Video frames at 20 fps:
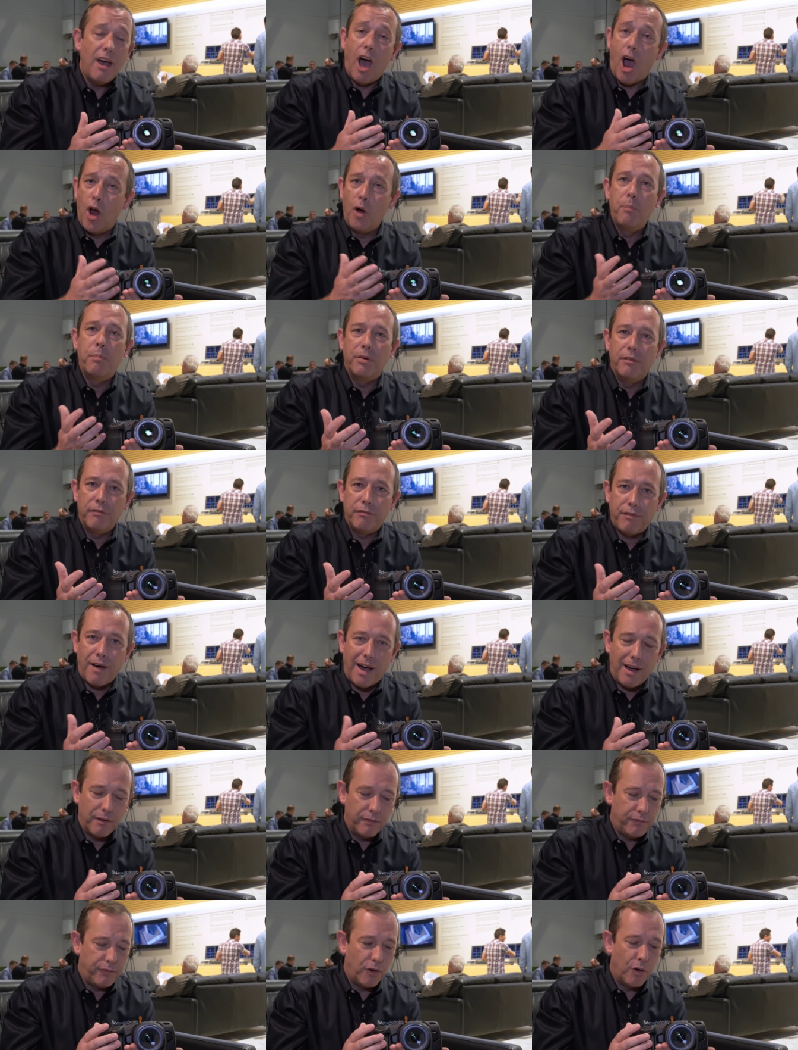open
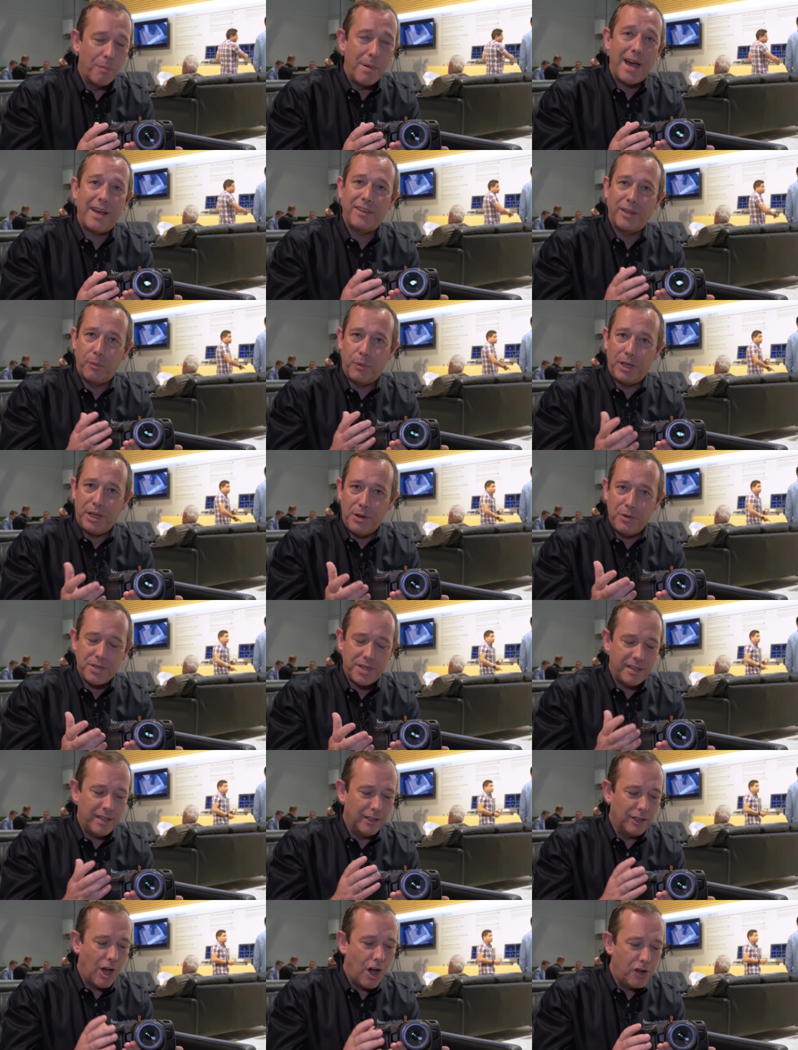file format that we use in
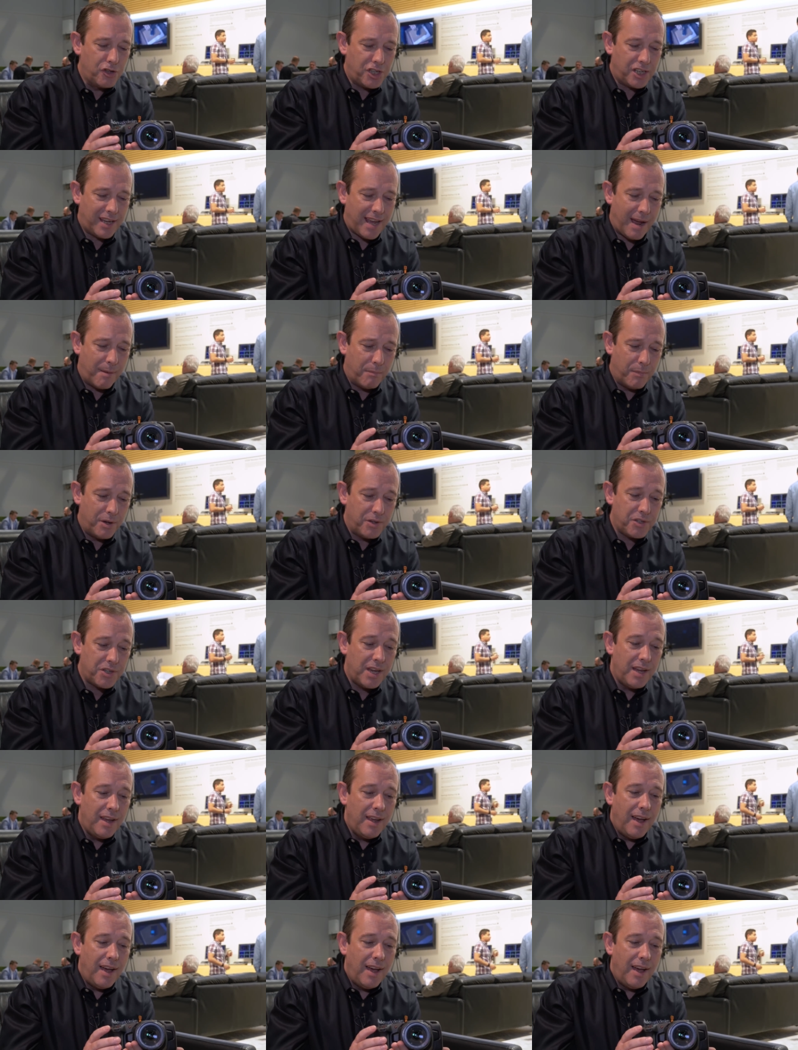the larger cameras.